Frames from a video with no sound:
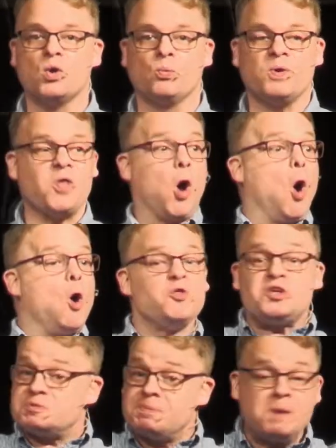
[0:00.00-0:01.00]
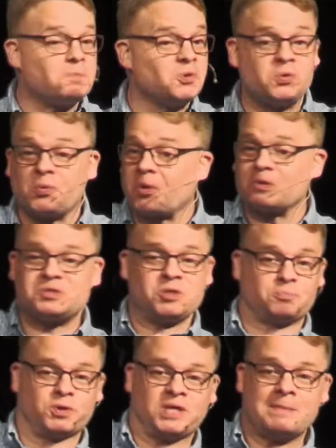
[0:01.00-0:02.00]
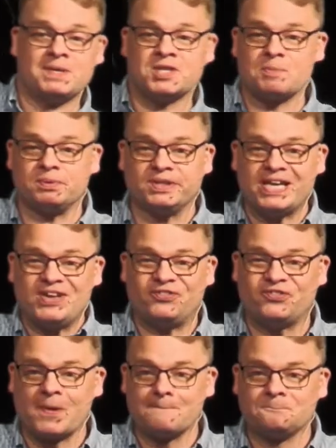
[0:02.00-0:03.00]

with all these people in the world still proclaiming their belief.